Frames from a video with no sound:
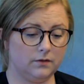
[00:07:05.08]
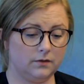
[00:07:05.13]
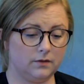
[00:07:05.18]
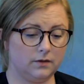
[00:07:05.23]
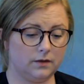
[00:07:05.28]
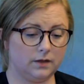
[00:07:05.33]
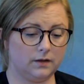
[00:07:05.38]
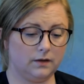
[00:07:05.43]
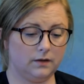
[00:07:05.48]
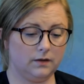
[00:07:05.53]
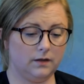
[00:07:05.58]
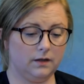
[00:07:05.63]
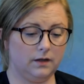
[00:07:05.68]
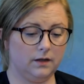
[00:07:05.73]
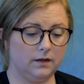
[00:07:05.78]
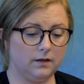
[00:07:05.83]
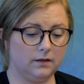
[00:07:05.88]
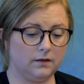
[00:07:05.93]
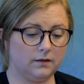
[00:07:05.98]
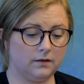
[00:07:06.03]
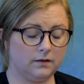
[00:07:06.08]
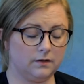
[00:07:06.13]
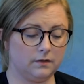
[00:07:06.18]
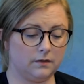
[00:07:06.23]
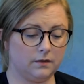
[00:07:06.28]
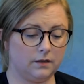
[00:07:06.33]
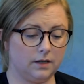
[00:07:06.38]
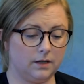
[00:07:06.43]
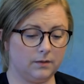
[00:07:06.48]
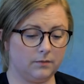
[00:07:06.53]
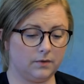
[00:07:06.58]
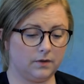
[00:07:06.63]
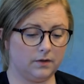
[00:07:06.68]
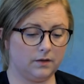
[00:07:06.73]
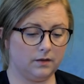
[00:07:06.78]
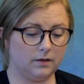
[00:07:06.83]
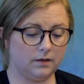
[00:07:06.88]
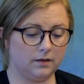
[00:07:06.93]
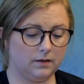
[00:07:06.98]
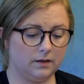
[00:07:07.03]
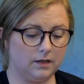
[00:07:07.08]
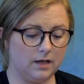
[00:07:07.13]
Like this. I'm gonna